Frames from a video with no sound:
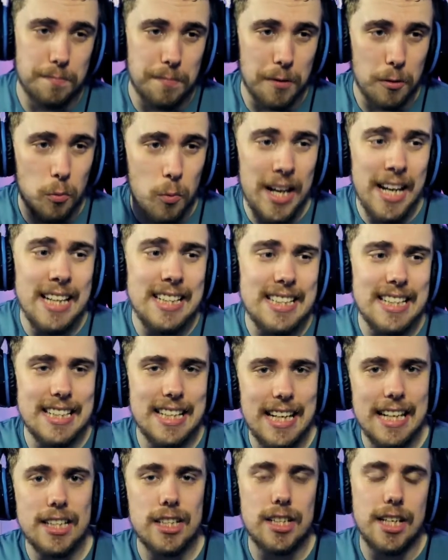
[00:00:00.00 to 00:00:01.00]
But we did
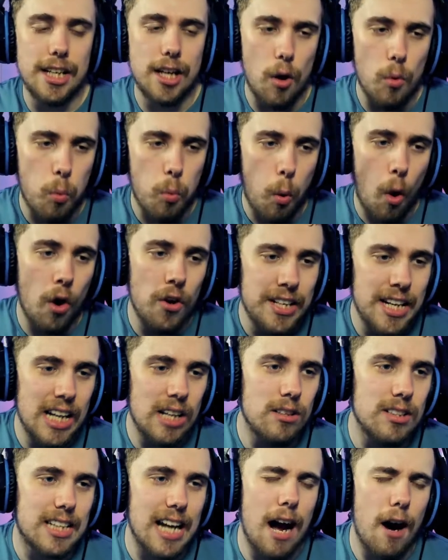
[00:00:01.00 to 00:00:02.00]
initially go
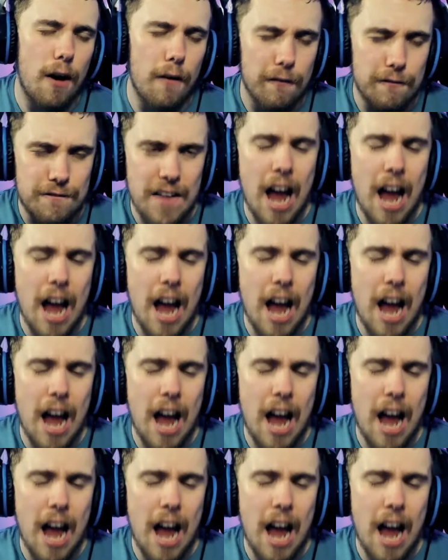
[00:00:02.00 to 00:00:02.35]
1-0 down